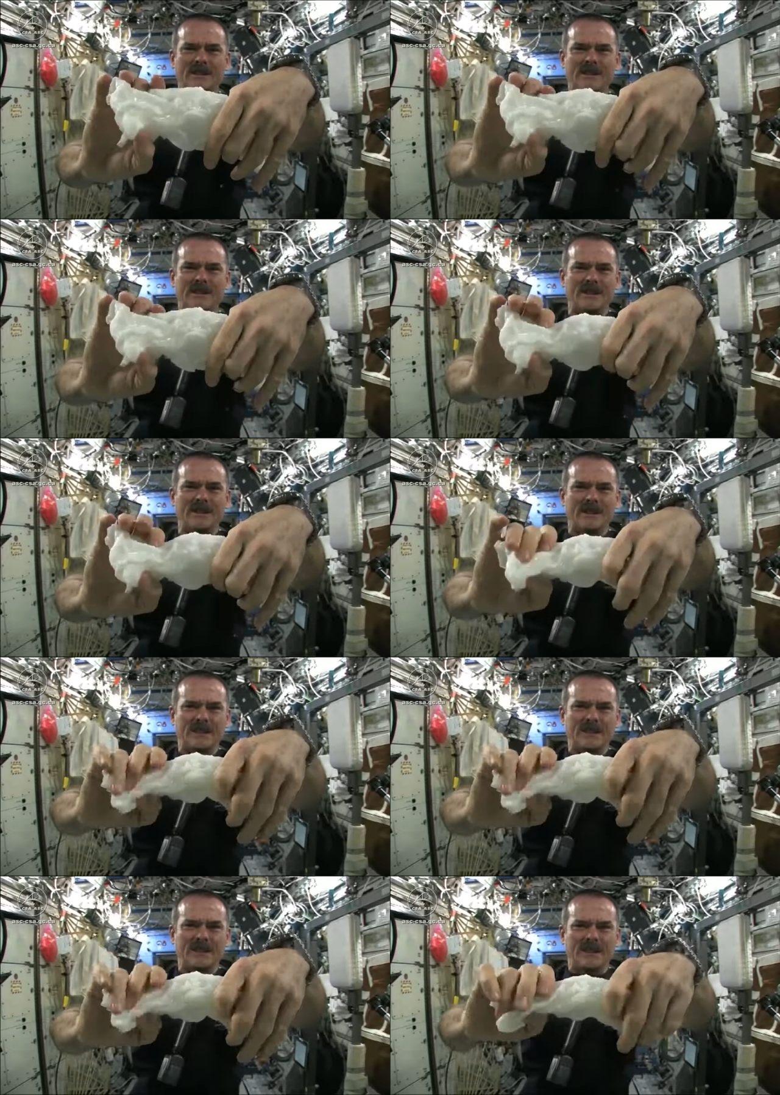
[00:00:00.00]

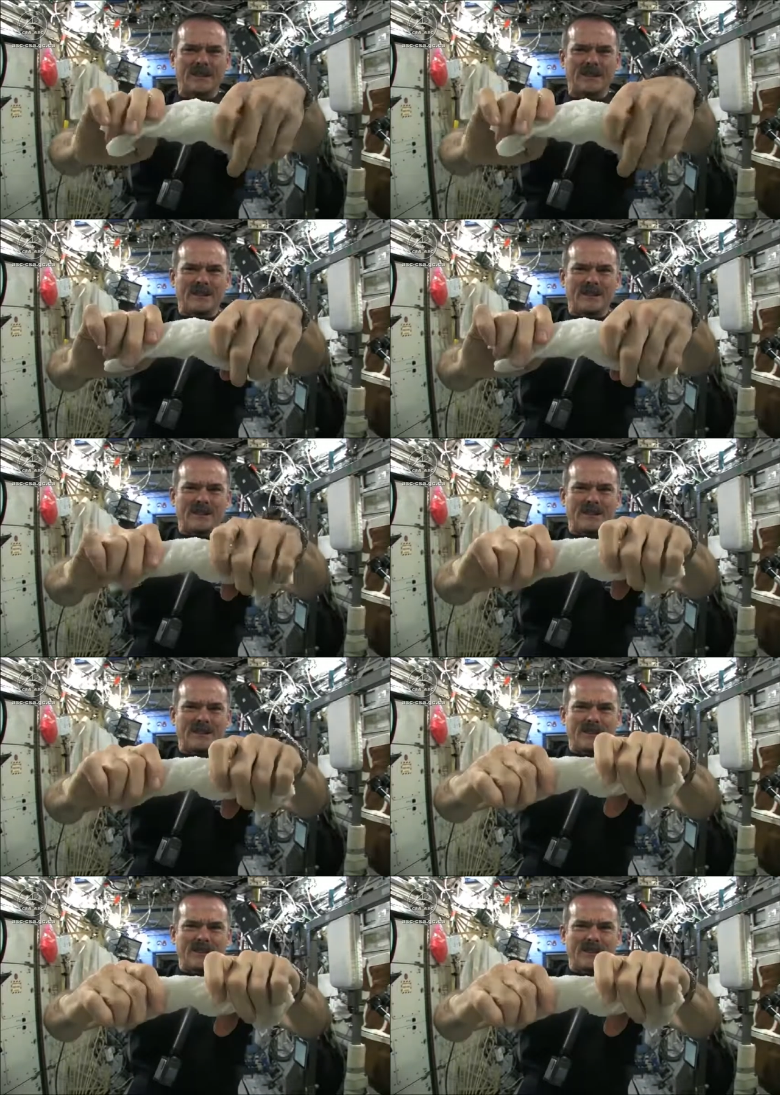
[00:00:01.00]

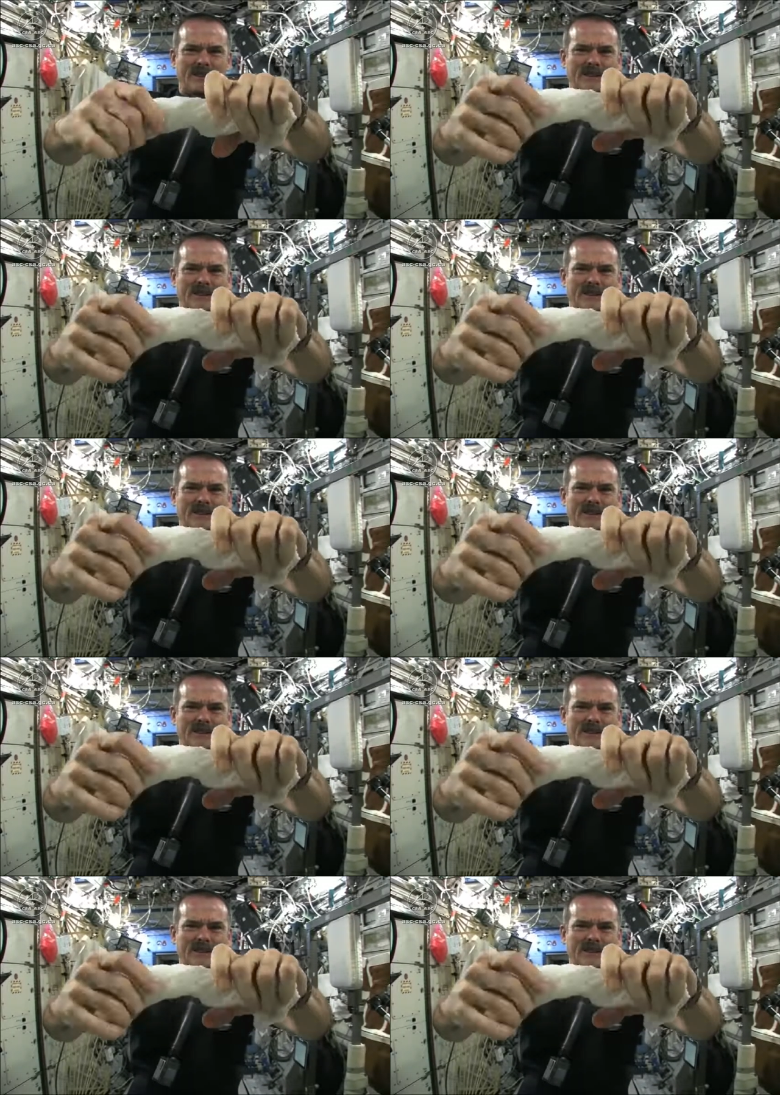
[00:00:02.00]
[no speech]